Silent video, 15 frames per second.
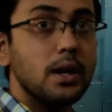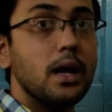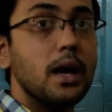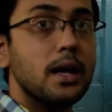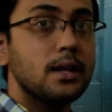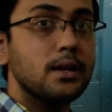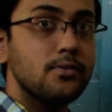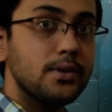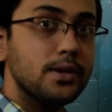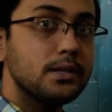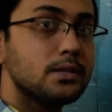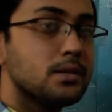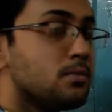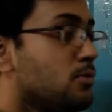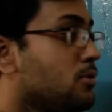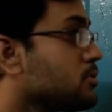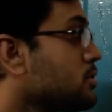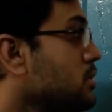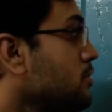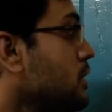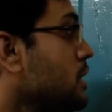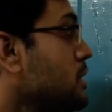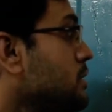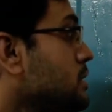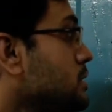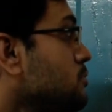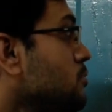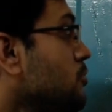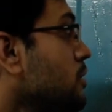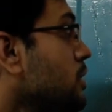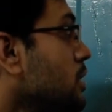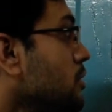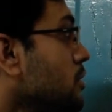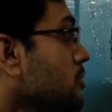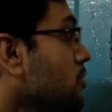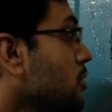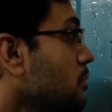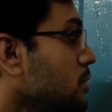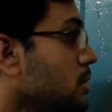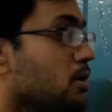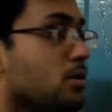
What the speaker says: and if it is in motion, whether it's moving uniformly or